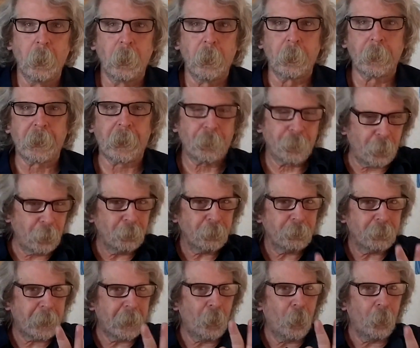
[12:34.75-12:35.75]
Now don't
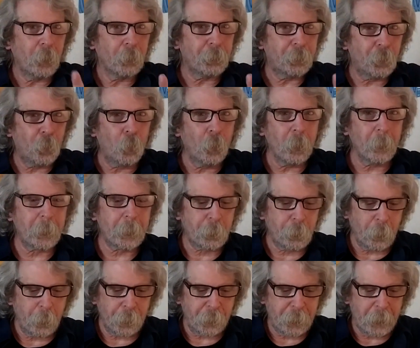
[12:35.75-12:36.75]
get all horribly
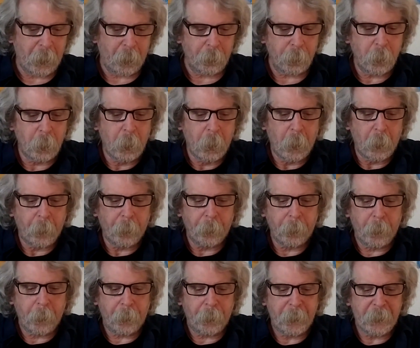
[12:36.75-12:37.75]
grossed out the
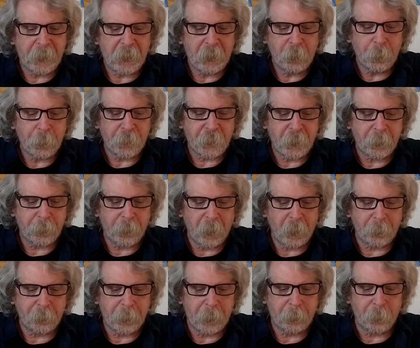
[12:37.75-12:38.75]
thing I always keep telling
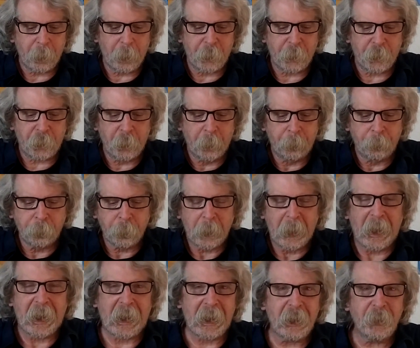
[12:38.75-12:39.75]
people is
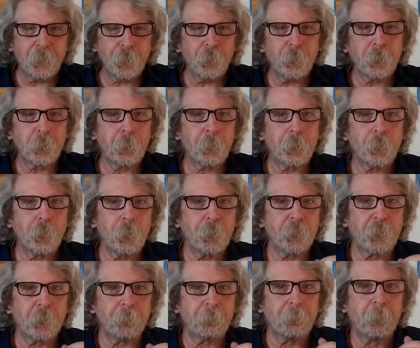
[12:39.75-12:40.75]
ants are a good source
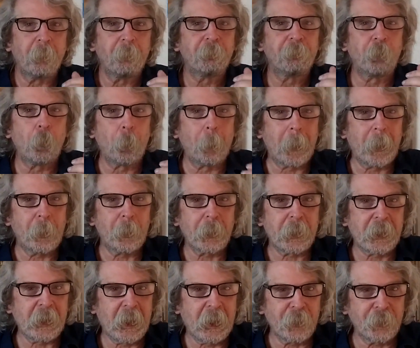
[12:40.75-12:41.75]
of fumaric
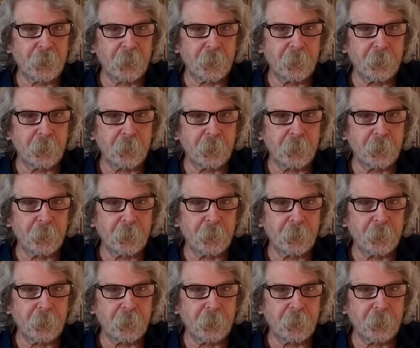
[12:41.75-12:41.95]
acid.